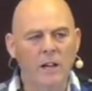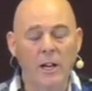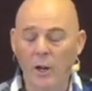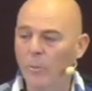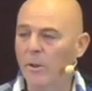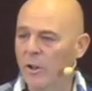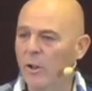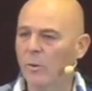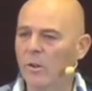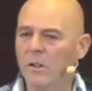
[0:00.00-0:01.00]
and I hope you
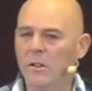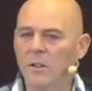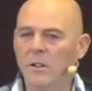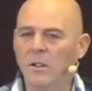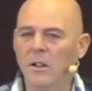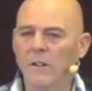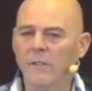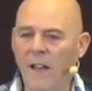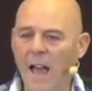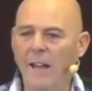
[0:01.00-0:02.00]
do,
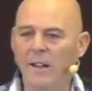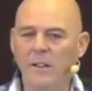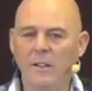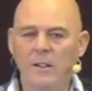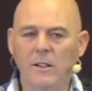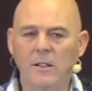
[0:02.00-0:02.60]
then